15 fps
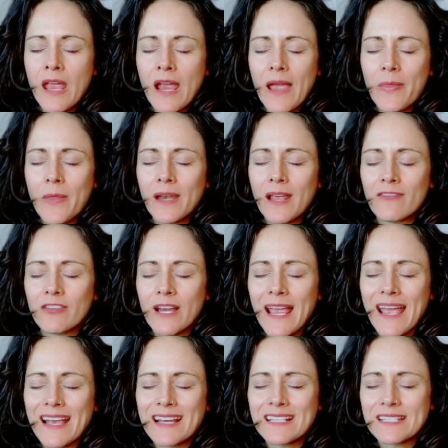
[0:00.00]
And then every
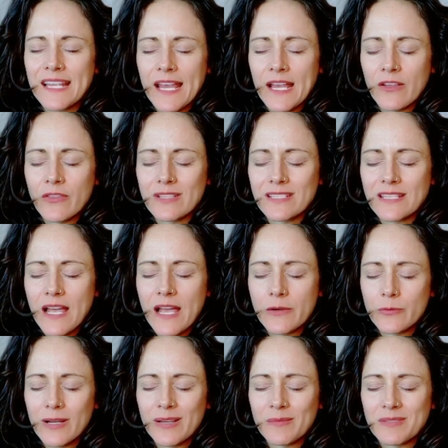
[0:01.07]
exhale, the side
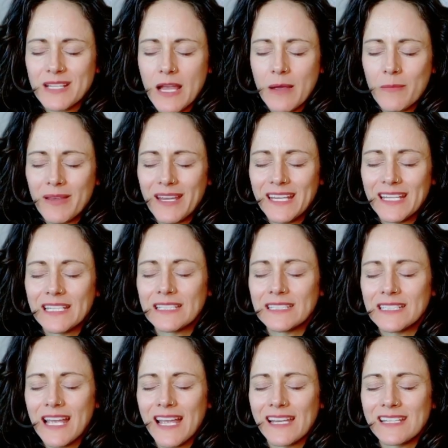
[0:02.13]
ribs come in
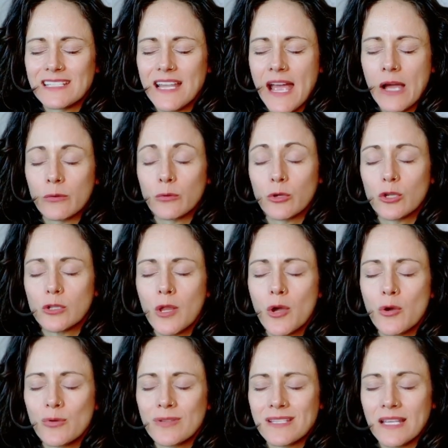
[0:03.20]
and down,
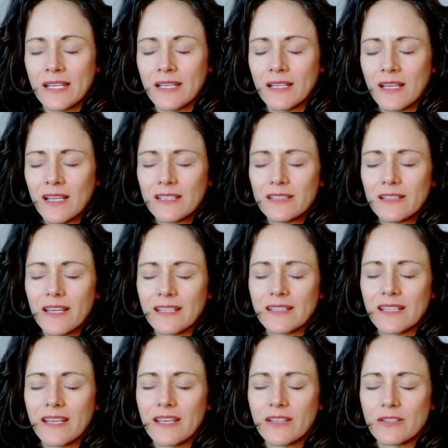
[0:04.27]
closing like the
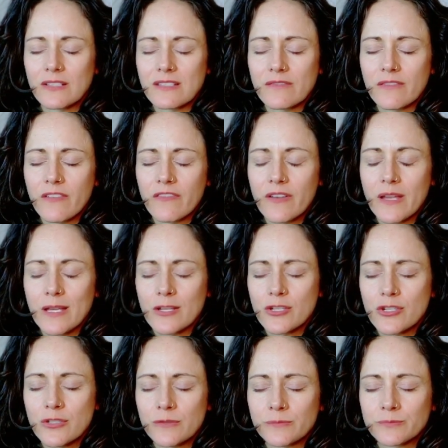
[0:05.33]
gills of a
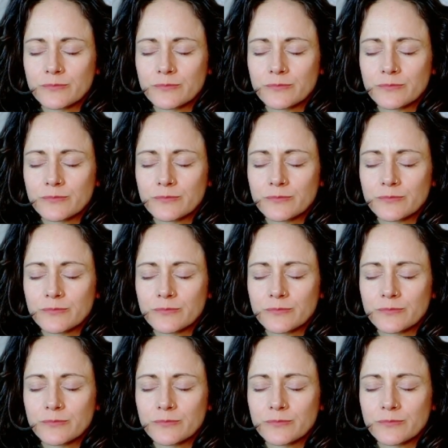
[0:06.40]
fish.